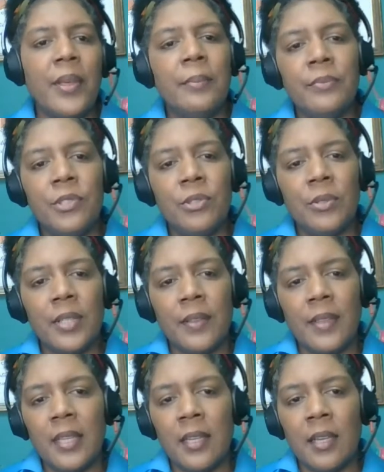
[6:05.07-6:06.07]
them
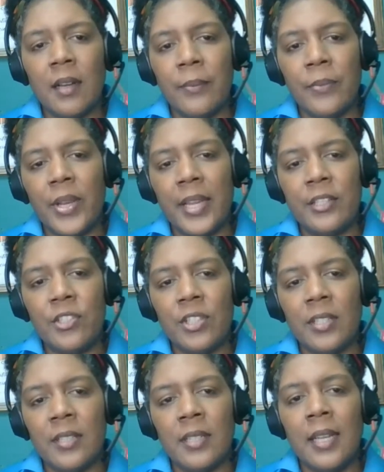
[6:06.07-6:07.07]
during the
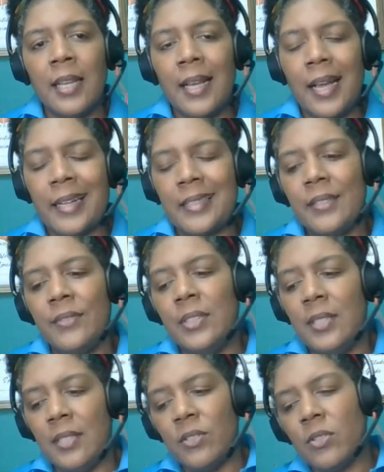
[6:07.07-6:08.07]
comprehension
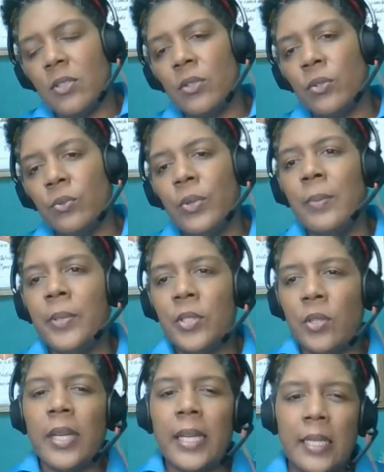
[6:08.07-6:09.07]
activities. So we'll be
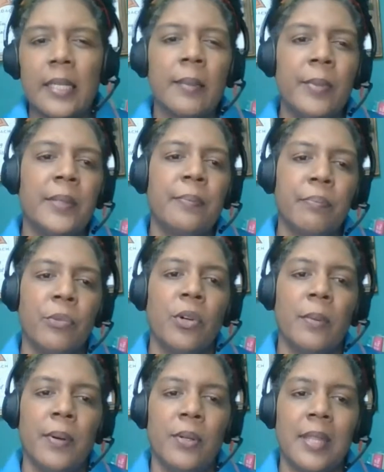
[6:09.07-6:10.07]
talking a little bit
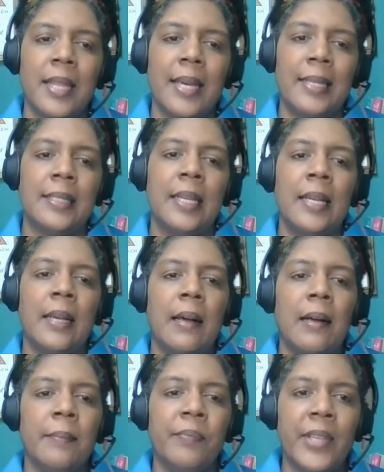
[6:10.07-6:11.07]
more about that
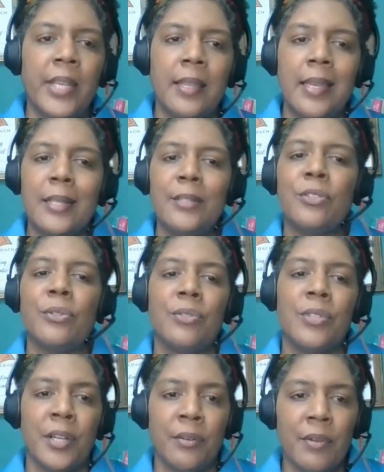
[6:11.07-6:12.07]
near the end. So
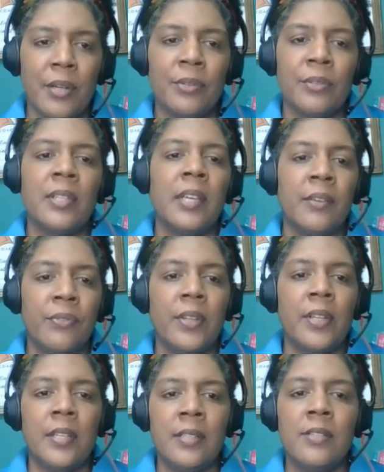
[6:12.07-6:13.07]
stick around if
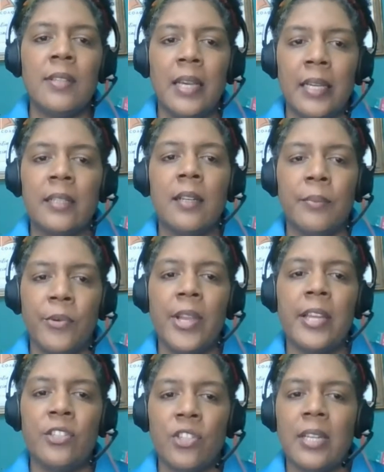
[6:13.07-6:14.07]
it is that
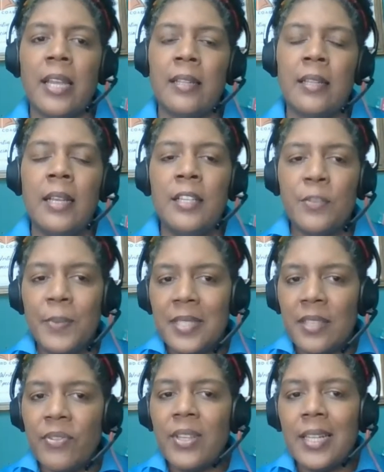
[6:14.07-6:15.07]
comprehension and
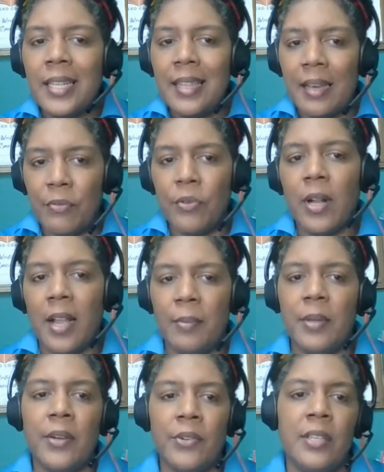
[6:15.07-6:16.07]
specifically that
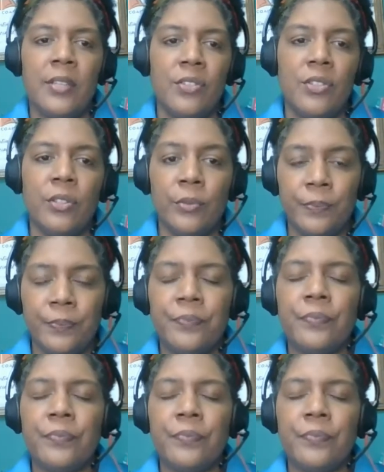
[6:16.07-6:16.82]
vocabulary issue